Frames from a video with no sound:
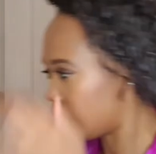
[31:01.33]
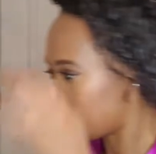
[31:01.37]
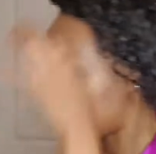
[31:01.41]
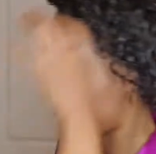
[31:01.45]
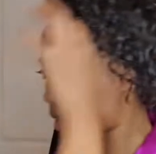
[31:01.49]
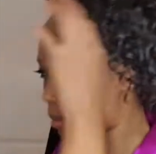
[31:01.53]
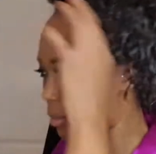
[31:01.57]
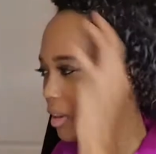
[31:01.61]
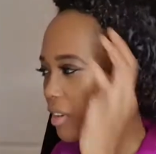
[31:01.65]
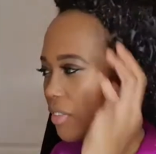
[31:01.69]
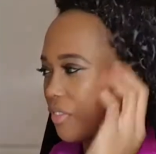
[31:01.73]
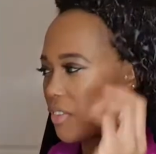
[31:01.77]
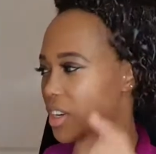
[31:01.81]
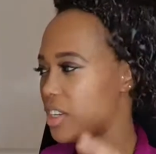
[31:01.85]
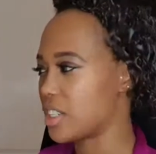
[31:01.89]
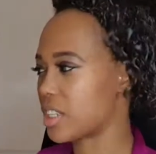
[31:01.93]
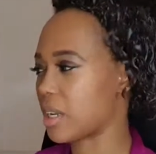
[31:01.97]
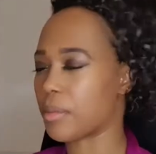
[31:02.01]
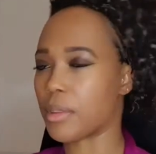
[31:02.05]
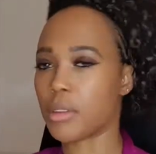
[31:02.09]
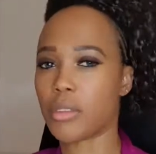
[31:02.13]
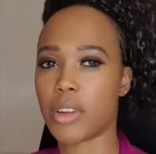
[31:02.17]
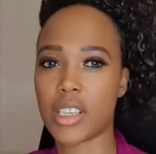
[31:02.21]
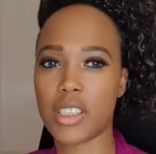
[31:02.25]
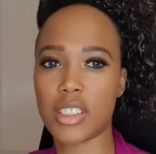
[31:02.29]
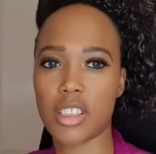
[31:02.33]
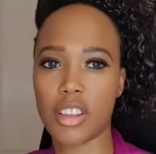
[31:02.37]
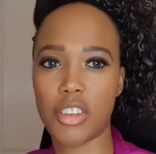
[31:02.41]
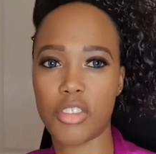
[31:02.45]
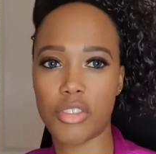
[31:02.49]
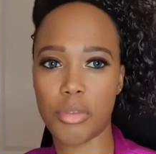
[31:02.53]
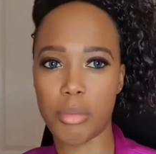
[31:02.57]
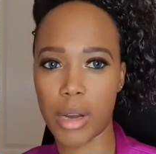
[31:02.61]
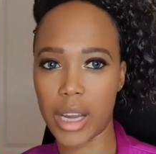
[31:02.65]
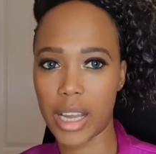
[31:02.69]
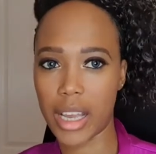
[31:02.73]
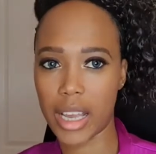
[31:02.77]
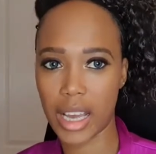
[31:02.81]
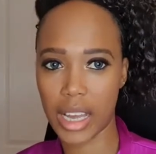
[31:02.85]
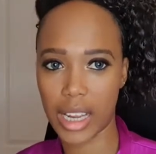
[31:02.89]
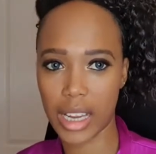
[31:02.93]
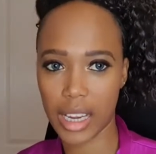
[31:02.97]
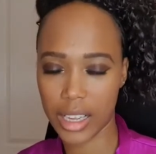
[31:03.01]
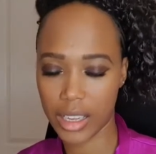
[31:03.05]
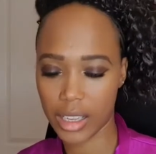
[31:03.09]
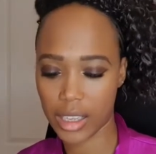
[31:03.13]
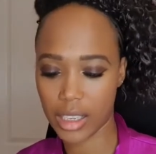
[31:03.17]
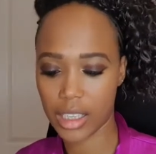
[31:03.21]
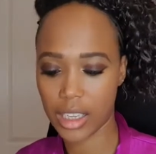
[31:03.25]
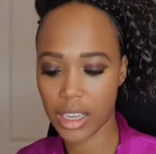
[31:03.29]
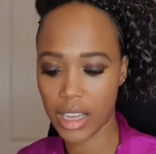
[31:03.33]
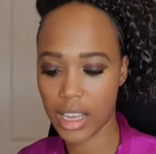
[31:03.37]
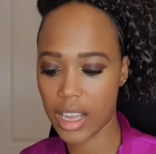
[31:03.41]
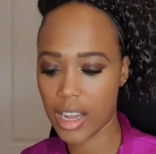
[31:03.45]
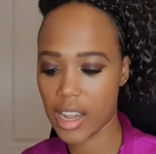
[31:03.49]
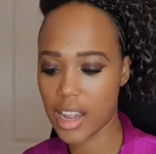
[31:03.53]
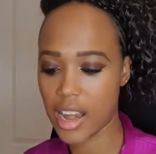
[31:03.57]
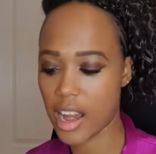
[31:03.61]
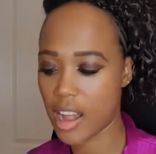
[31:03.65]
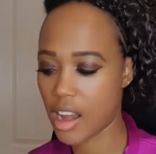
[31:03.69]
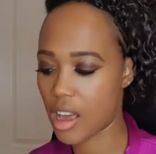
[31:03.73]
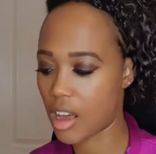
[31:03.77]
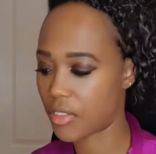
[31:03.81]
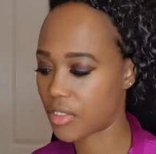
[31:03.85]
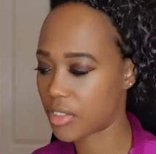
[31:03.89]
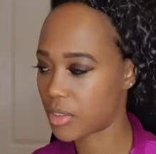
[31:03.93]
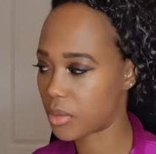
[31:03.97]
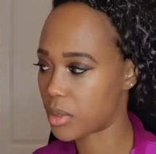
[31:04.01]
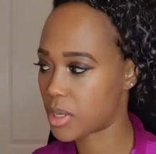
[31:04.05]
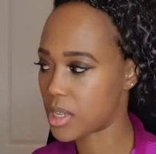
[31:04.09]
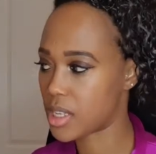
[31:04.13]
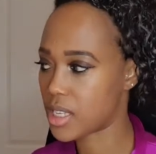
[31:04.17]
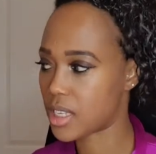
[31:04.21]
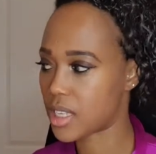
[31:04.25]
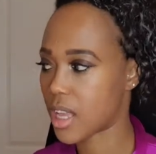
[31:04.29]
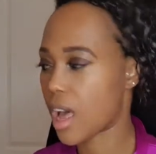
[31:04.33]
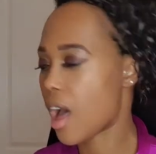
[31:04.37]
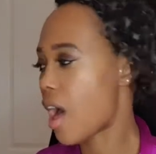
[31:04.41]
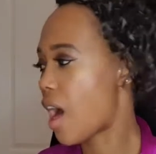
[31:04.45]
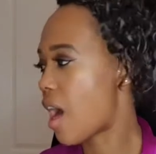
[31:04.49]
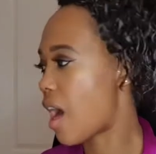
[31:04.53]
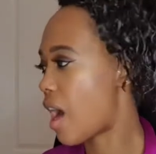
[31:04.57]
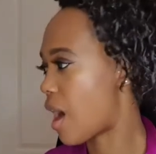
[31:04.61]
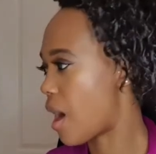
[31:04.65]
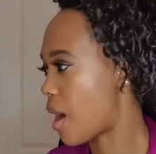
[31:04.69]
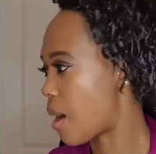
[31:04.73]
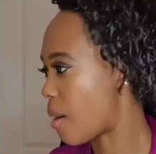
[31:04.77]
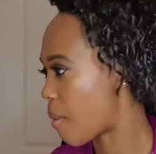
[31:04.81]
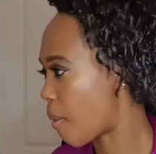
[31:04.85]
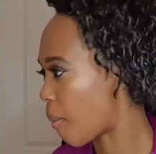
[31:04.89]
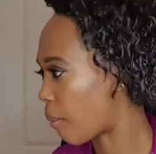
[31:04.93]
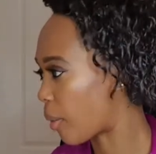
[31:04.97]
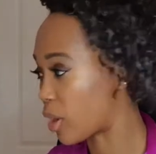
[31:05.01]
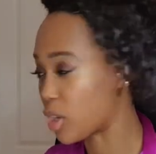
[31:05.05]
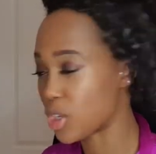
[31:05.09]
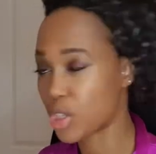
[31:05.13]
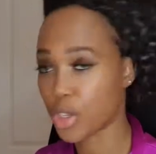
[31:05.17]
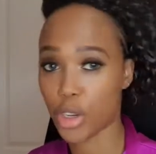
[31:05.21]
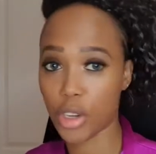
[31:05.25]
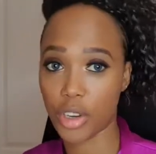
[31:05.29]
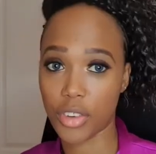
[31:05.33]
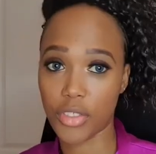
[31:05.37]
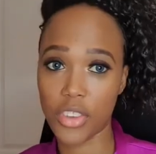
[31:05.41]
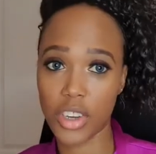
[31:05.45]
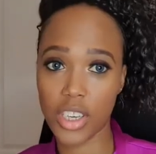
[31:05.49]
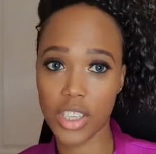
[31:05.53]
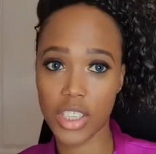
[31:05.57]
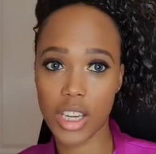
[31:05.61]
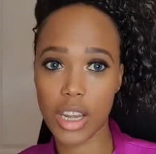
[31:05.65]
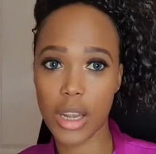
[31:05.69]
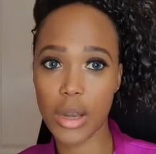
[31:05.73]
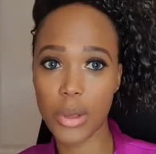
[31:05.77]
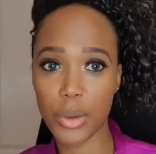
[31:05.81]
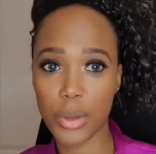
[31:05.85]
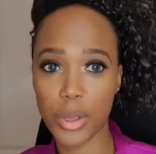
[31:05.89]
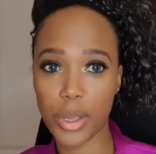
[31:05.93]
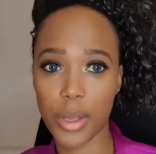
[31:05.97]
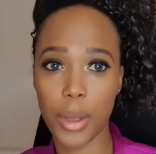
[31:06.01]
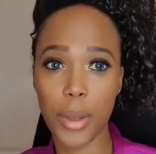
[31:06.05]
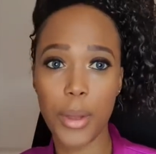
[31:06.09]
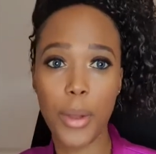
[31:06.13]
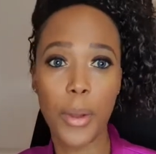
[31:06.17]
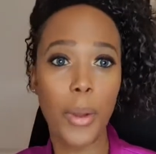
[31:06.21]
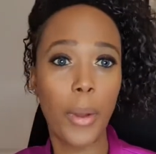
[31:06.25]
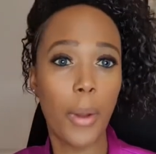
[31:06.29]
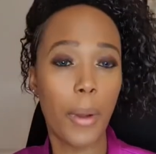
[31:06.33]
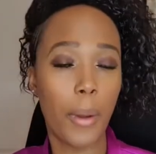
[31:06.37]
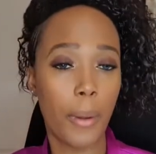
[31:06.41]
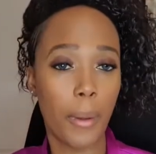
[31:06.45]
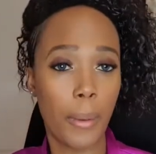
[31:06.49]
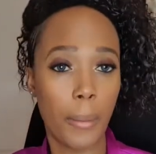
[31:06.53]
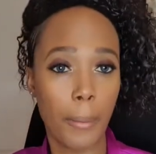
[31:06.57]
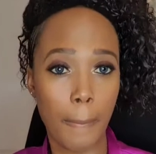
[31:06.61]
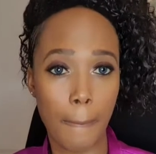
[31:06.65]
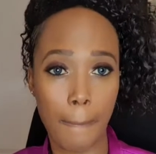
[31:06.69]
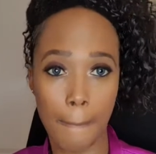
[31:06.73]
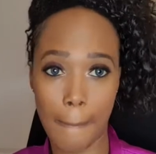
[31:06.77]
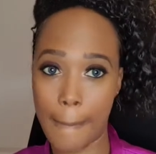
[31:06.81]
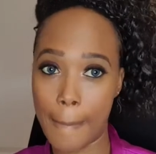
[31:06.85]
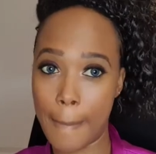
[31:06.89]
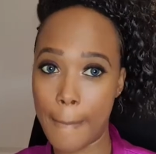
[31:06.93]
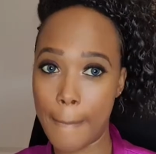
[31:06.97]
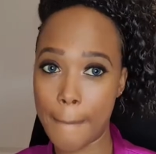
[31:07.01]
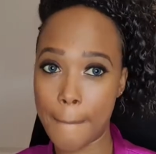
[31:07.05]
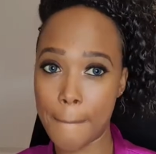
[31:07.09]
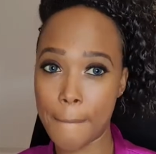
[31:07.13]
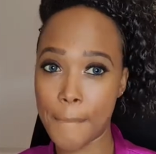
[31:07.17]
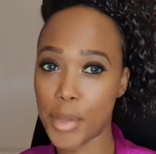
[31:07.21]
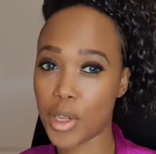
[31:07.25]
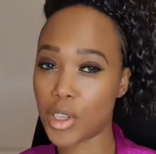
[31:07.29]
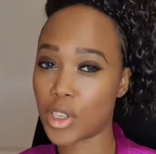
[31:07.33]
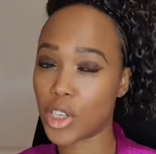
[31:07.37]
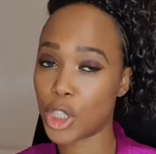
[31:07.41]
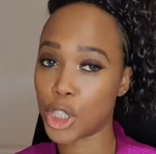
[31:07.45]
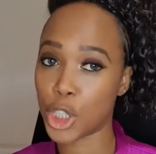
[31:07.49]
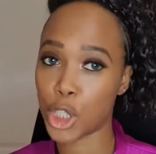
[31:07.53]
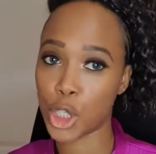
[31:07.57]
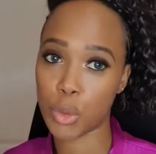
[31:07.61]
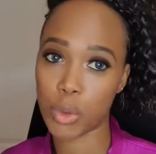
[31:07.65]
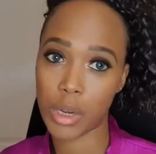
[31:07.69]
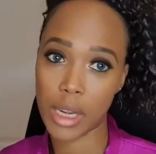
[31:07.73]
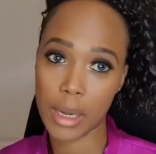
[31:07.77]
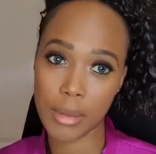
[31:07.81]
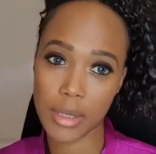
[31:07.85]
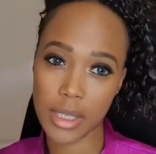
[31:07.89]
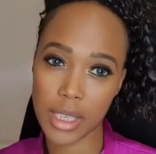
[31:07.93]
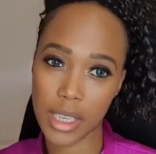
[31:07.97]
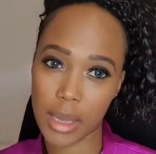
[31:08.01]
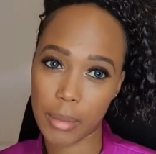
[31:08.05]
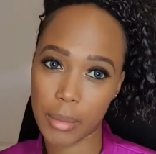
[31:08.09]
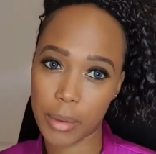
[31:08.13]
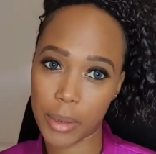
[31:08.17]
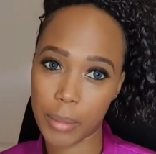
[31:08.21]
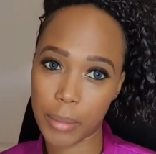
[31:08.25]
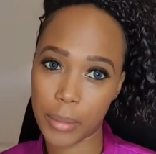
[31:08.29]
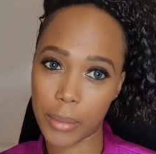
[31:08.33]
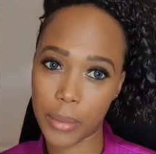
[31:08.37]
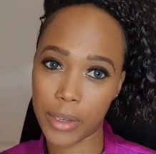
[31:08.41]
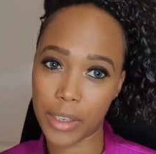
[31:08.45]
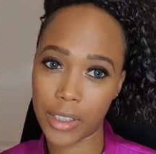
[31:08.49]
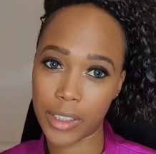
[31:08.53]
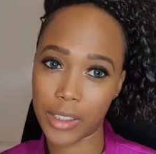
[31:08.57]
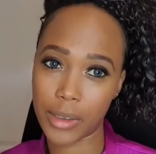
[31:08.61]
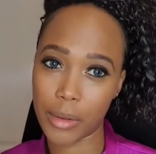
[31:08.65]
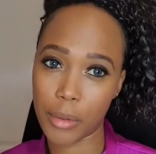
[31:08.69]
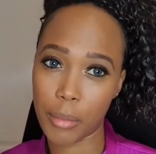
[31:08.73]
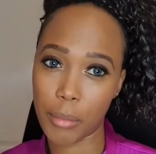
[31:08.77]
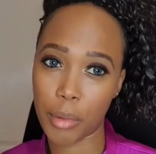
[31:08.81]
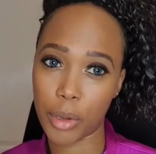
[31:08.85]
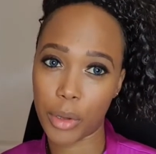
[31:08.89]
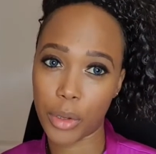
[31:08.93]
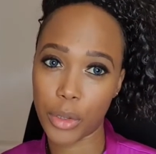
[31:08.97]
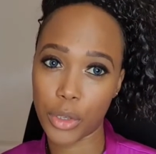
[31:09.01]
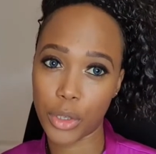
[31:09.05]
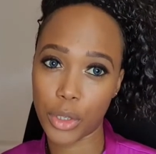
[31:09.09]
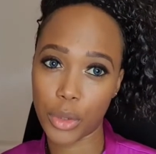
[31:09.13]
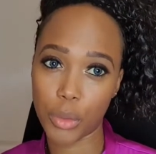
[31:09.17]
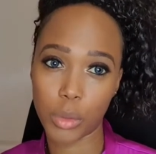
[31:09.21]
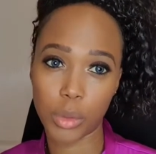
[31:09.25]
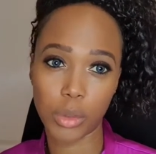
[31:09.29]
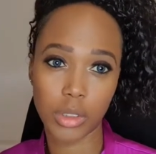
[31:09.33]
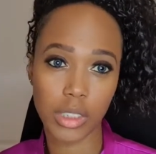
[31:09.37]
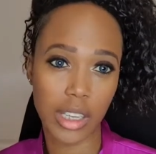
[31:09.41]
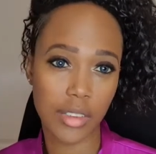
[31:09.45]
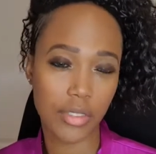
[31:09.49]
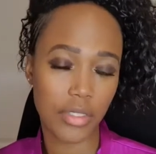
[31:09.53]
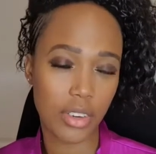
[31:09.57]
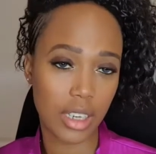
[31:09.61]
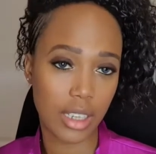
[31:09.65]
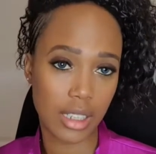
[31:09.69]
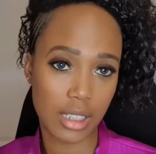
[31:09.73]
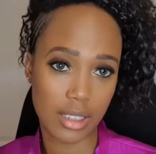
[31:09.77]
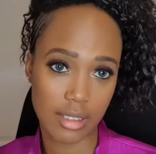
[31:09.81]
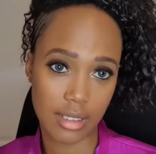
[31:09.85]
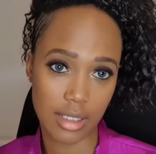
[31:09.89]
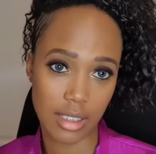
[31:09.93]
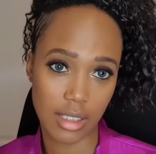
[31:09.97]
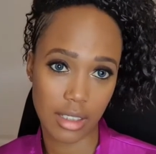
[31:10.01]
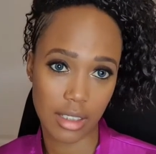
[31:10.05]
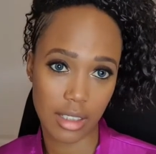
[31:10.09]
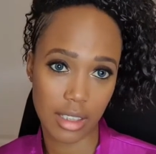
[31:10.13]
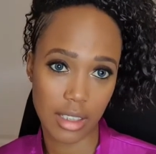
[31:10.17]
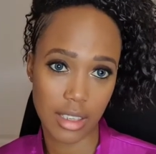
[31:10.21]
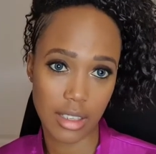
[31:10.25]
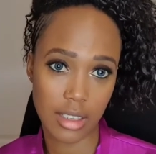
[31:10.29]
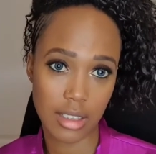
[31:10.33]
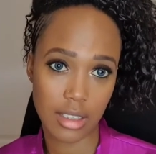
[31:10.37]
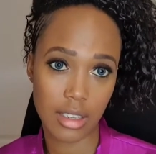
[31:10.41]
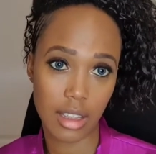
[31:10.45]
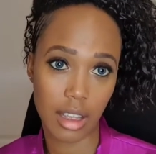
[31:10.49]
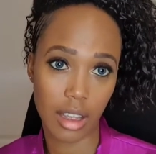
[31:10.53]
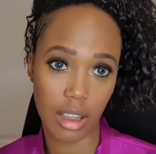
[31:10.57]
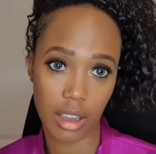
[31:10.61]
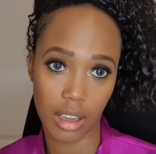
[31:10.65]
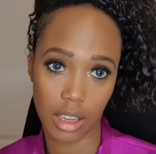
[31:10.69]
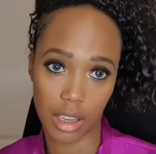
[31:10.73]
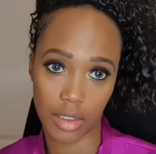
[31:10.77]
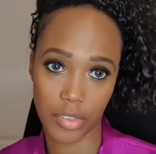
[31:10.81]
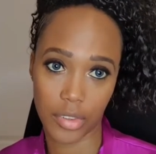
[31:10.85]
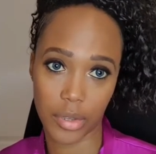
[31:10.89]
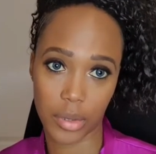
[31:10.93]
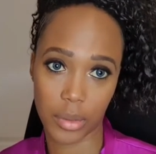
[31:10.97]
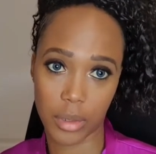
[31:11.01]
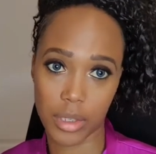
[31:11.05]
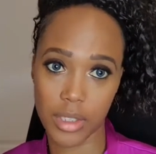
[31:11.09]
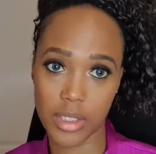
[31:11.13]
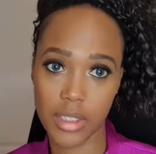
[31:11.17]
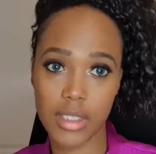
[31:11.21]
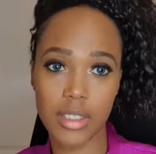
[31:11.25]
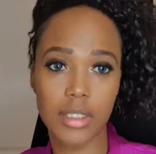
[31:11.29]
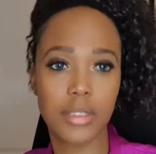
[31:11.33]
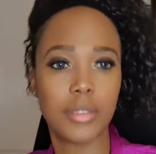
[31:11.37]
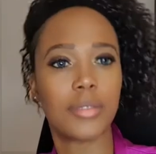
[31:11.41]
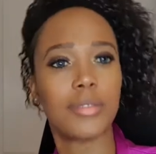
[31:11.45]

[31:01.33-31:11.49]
So I'm going to finish up the rest of my highlighter and then afterwards I'm going to show you the finishing look. God knows what lipstick I'm going to put on, but you will definitely see this afterwards.